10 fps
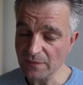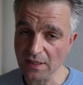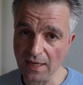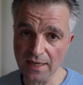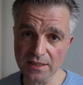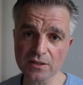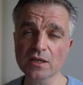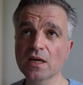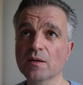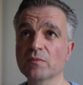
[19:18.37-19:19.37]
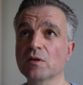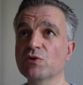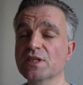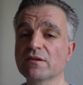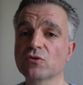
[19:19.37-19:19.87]
and he
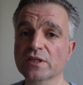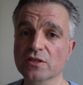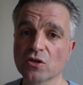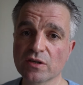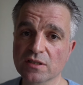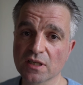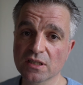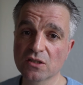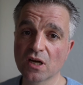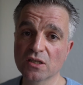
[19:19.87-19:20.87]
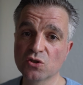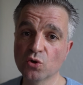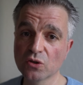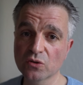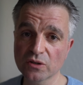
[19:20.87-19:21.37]
received what is known as a
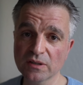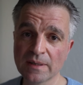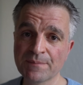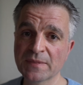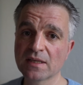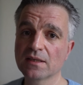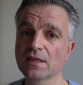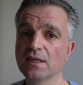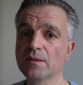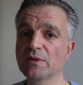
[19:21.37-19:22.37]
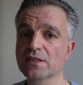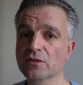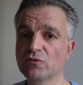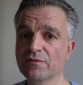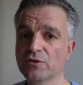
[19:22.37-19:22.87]
Duldung, as
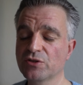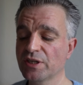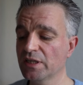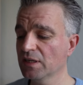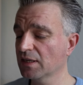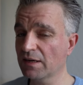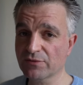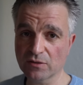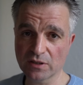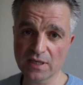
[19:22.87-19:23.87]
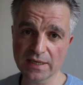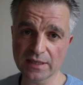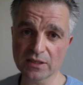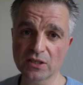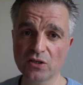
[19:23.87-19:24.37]
a refugee. And after a night
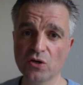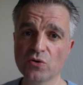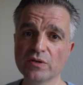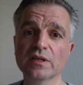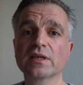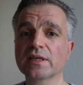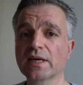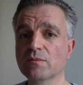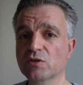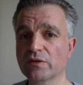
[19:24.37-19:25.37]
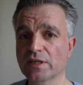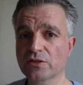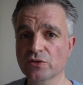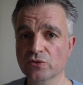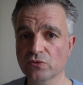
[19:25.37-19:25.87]
in Cologne, he came straight
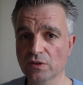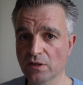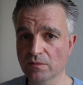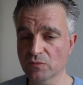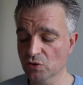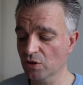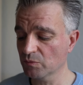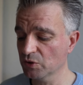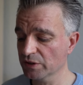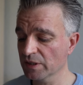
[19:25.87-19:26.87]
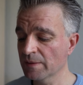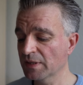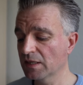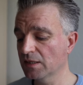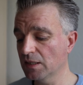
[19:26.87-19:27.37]
to Dortmund.
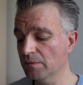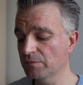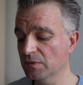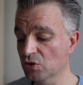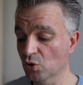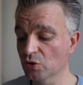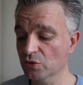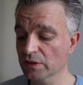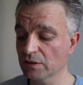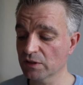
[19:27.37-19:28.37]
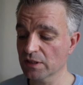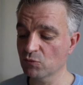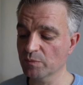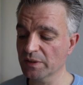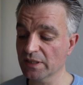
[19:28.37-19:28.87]
Duldung
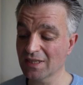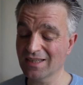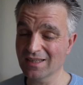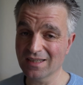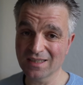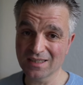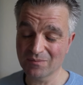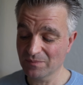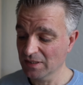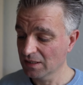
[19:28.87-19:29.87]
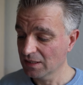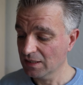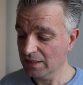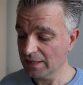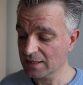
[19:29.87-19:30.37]
would be
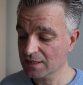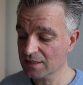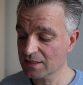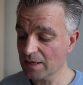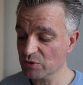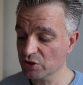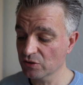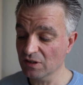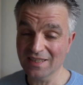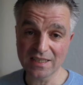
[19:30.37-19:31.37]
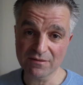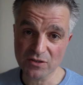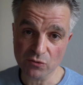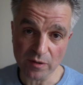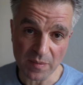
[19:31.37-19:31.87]
an exceptional leave
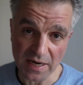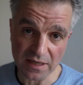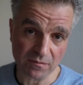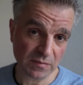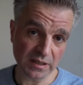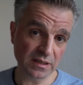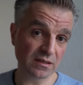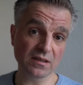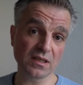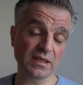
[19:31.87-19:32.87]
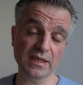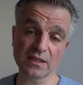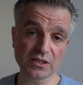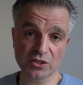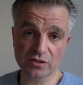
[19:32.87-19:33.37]
to remain in
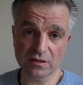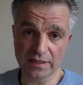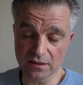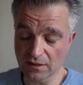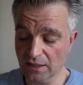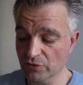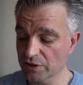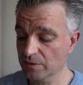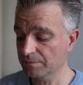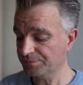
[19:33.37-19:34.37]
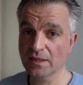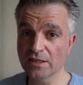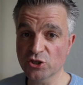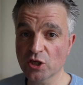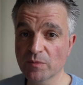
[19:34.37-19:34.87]
English legal language.
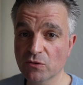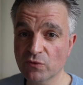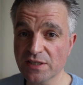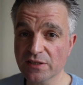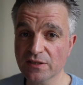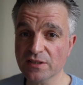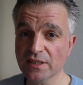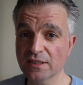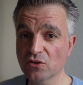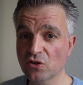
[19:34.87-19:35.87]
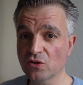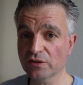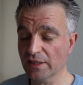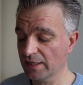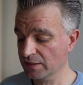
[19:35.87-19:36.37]
In German residency law,
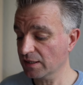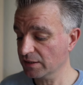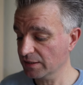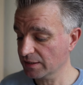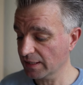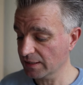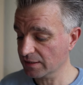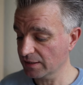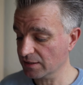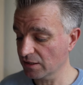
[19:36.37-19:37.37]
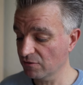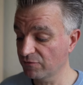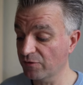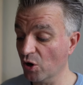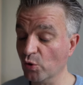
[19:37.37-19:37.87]
that it actually states it's a
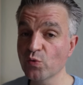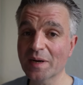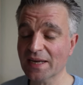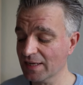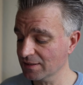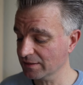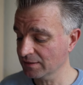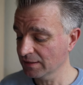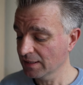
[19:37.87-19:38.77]
vorübergehende